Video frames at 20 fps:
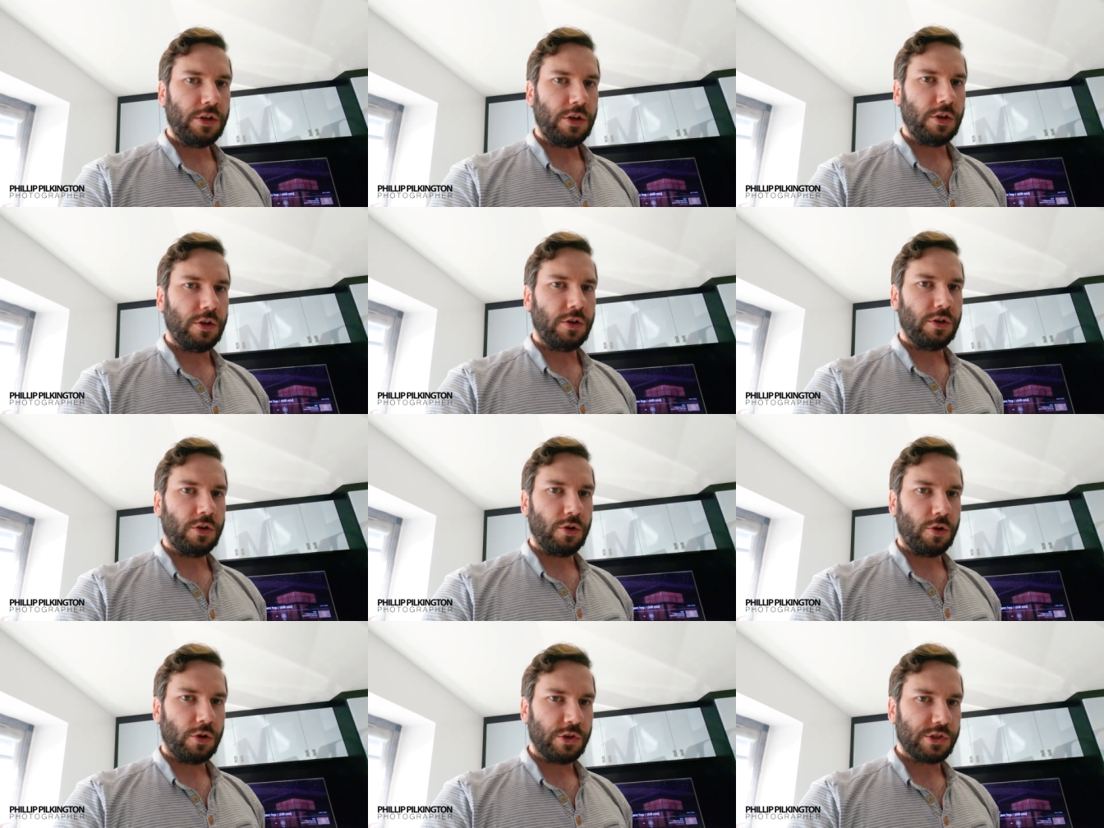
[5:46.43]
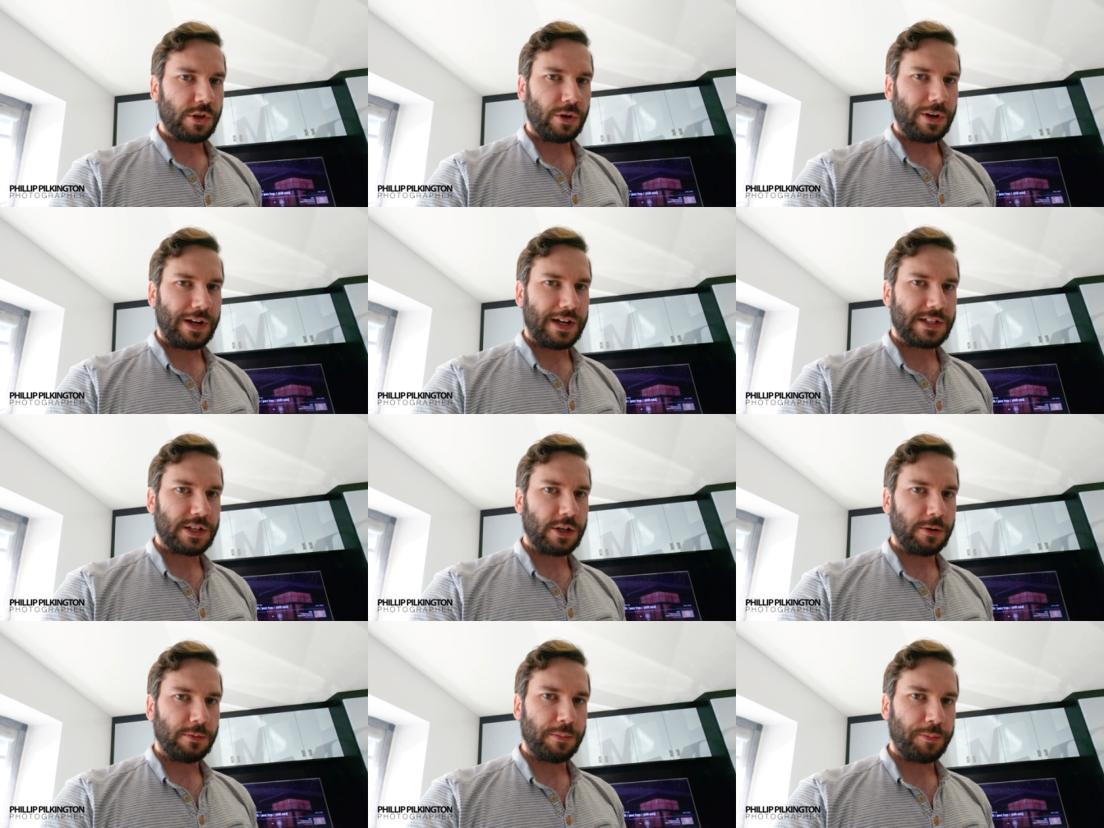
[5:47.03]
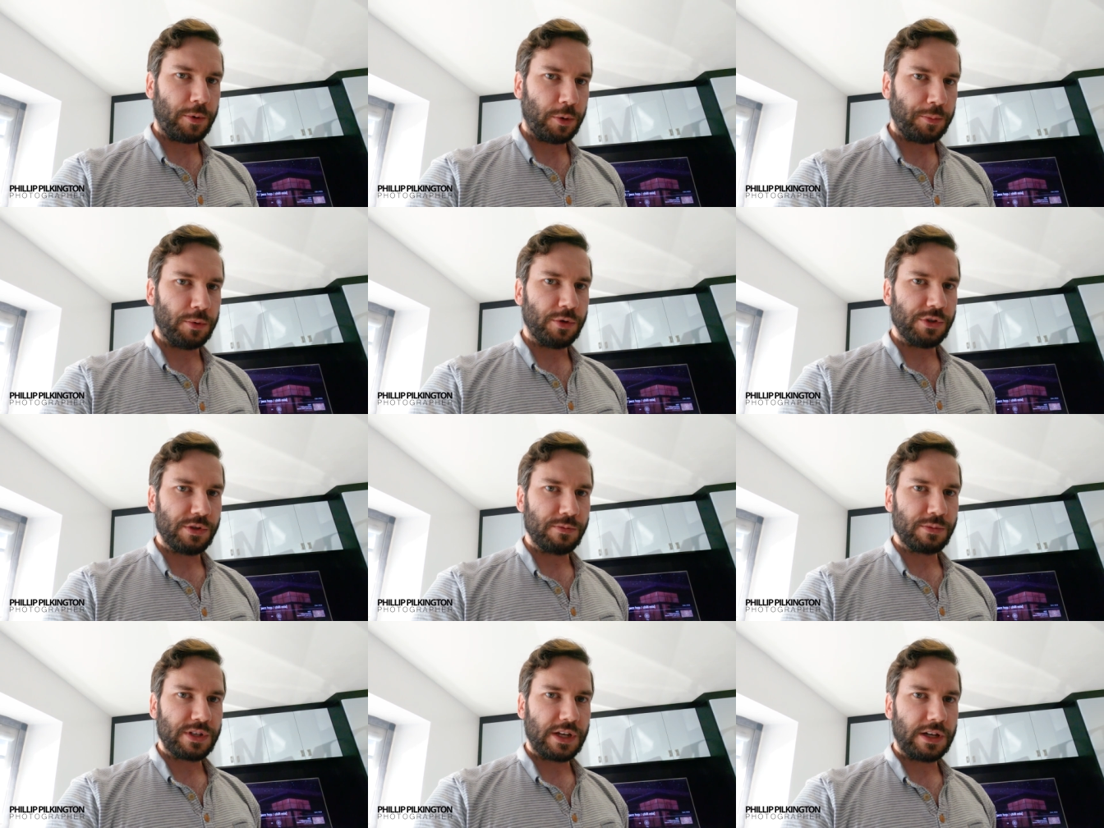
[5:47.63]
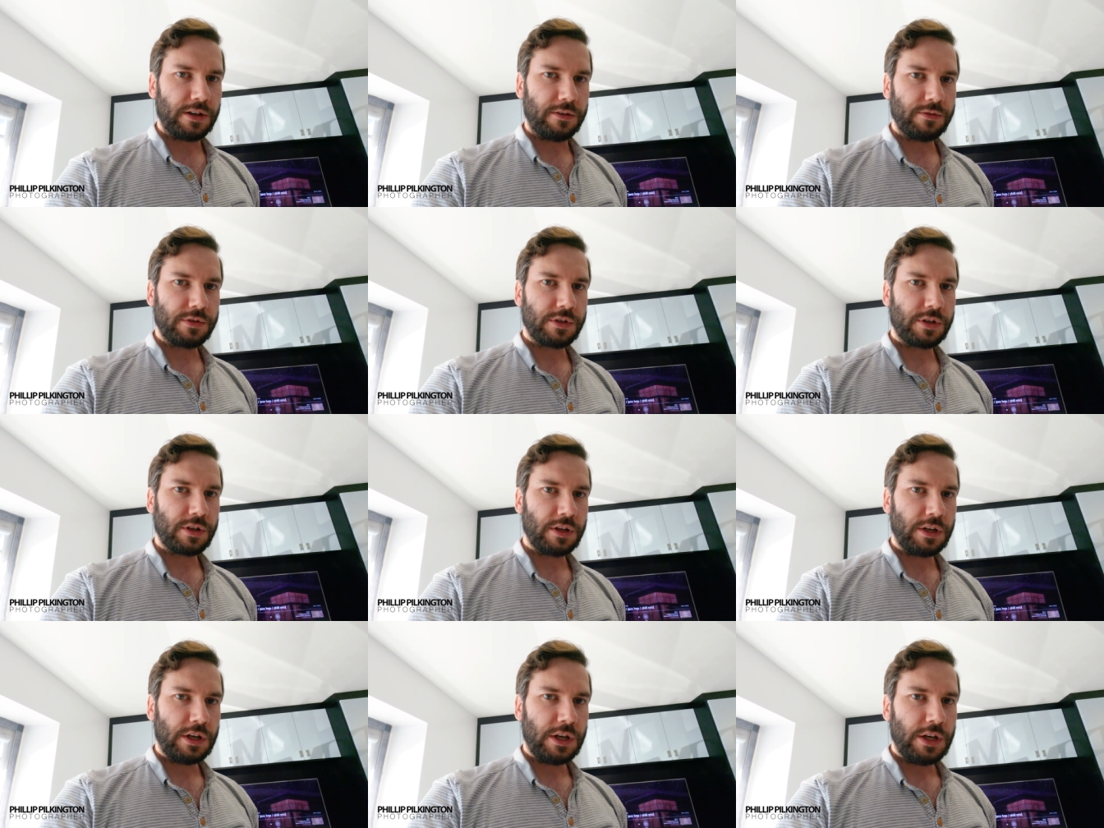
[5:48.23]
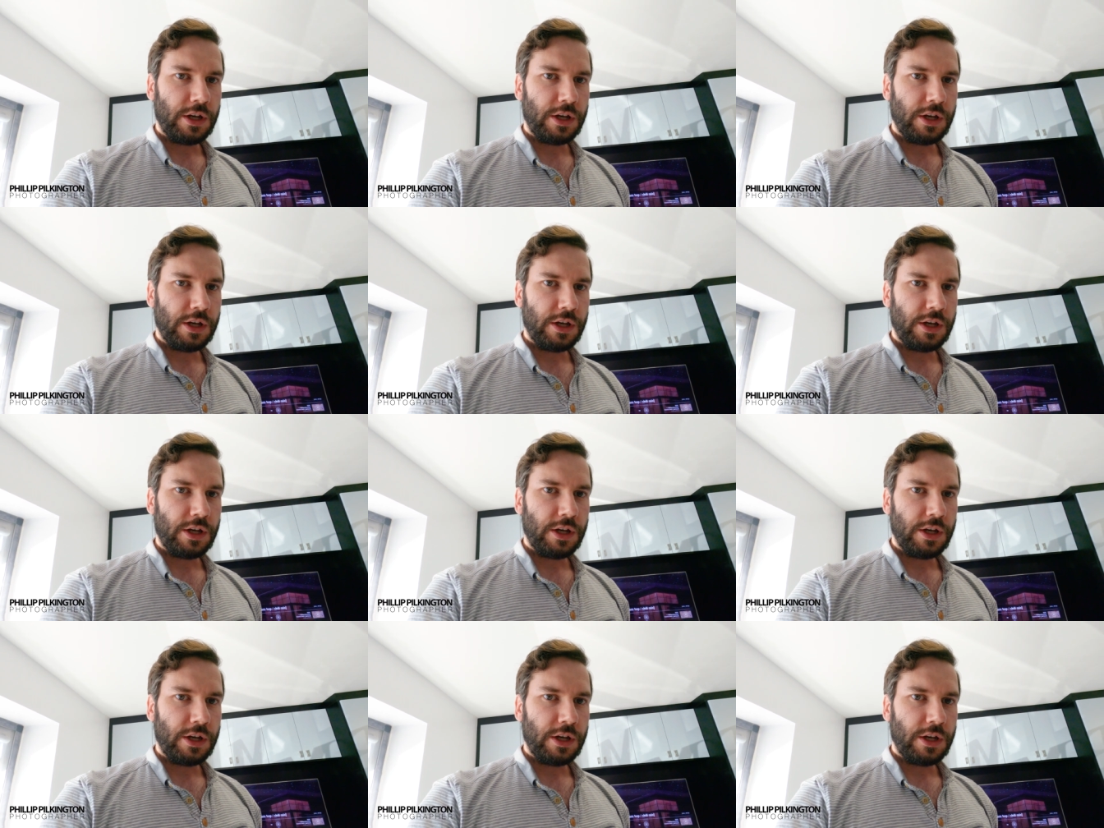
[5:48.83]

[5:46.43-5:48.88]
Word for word: you, you also lighting up the bubbles themselves.